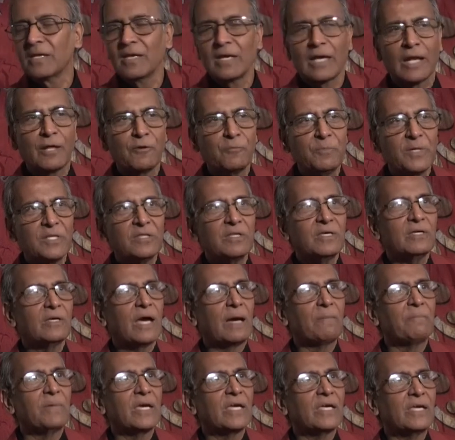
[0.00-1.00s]
And you may think
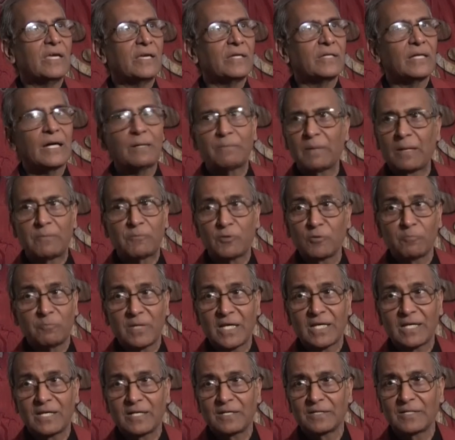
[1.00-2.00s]
I'm making it up. I'm not
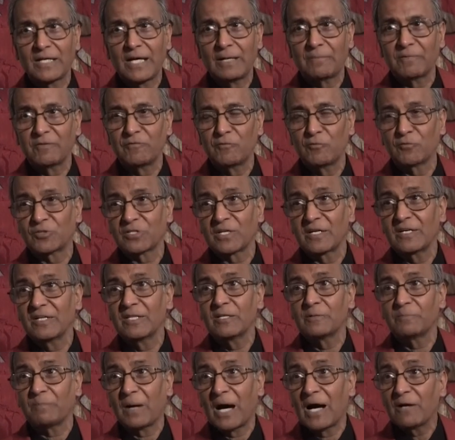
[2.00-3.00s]
making it up. If you study
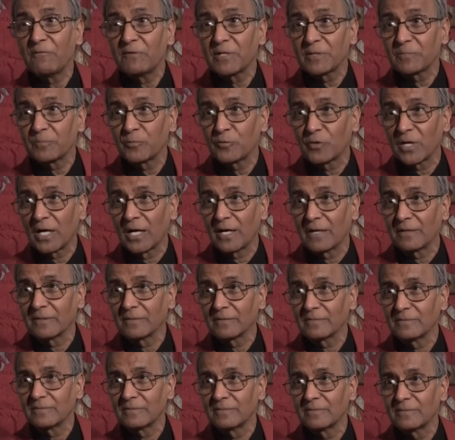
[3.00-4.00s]
the Bhagavad Purana,
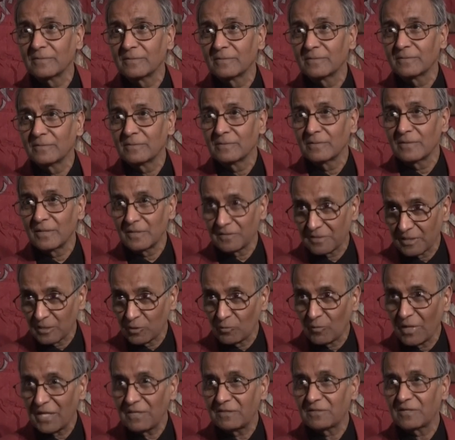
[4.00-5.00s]
it's a
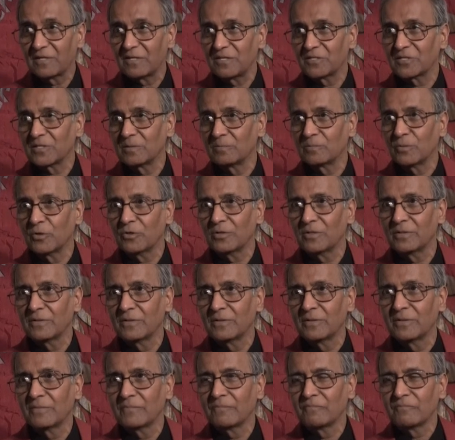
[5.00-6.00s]
Dvait tradition book.
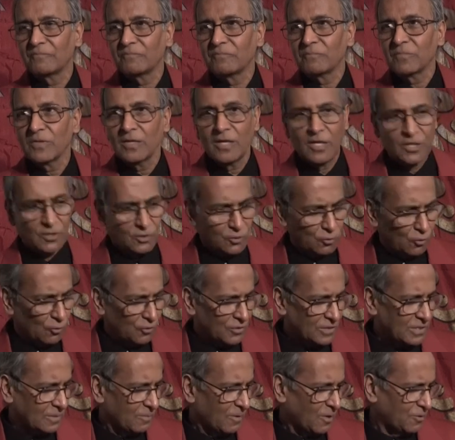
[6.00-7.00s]
It
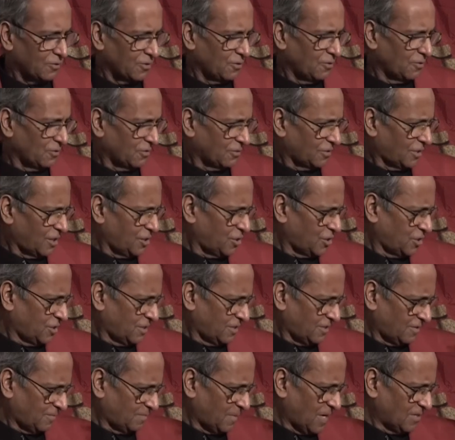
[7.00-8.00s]
talks about, you know,
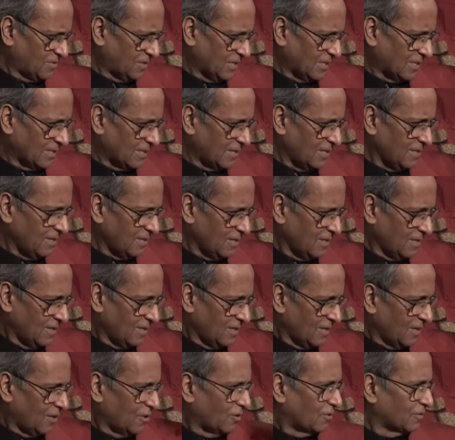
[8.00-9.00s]
Krishna basically,
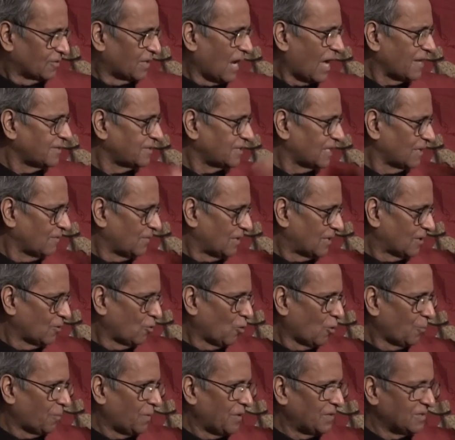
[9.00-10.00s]
you know, dancing with the
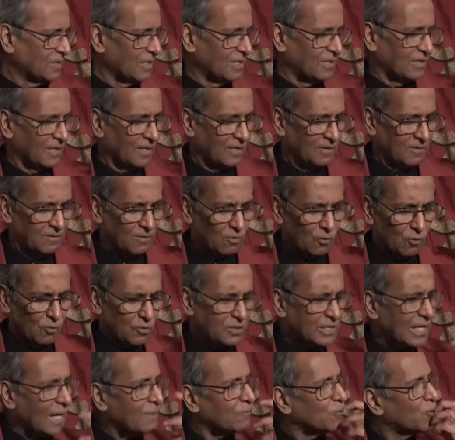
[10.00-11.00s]
gopis, and in no
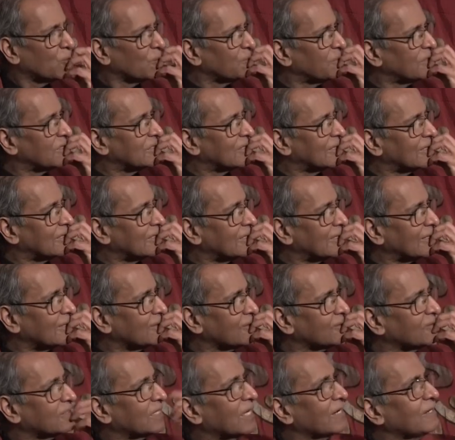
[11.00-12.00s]
time, gopis say,
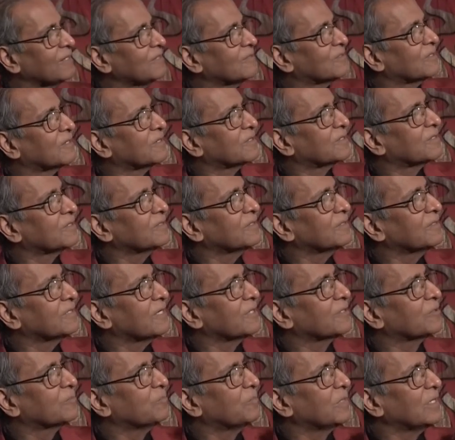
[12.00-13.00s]
now that is Krishna,
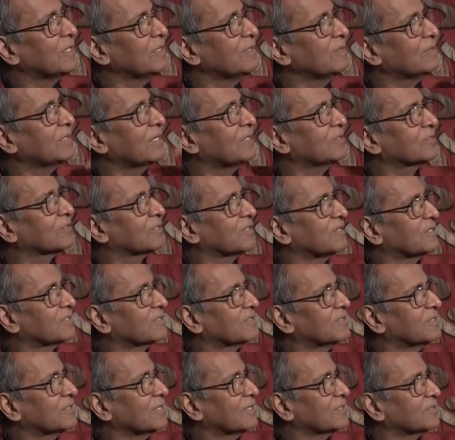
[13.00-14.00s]
that's me, that's
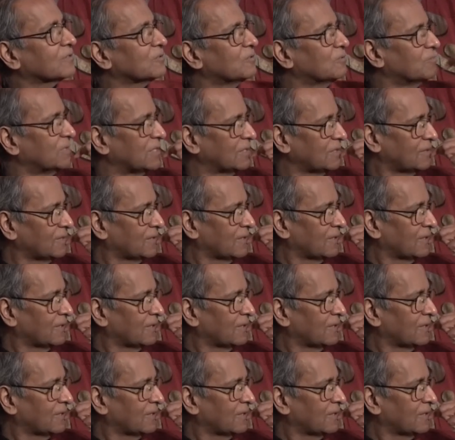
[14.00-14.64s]
Krishna, that's me.